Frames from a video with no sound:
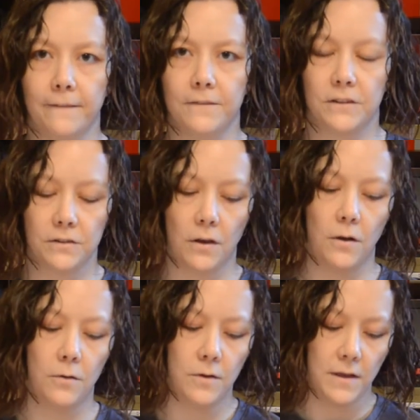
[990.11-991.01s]

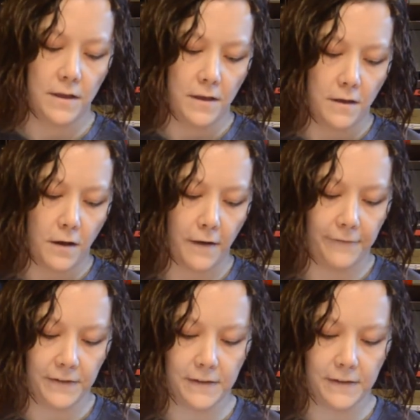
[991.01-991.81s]
So obviously,